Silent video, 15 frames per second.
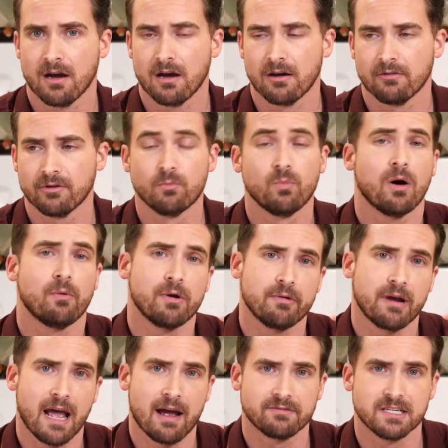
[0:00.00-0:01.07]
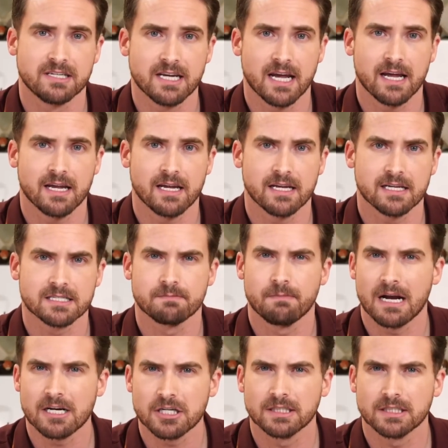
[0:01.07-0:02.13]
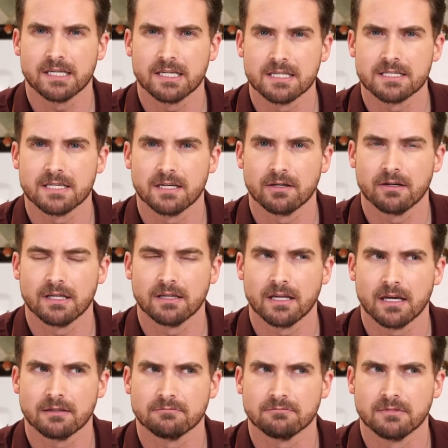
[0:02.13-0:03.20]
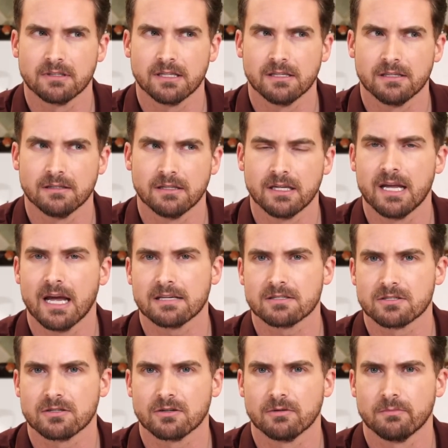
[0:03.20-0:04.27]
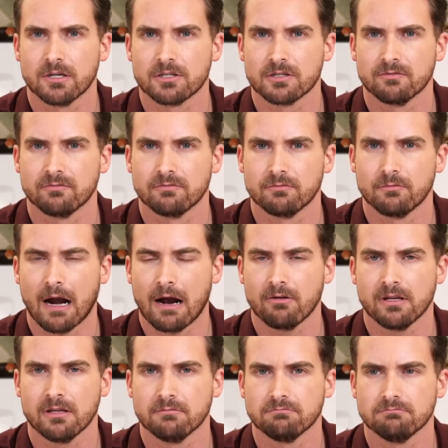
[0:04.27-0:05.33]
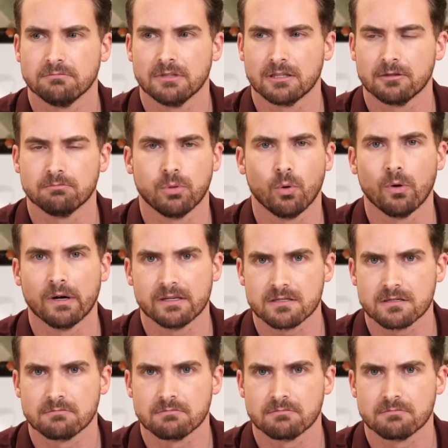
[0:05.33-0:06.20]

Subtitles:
from what we would have today, especially considering that the guests are a bunch of rowdy little boys.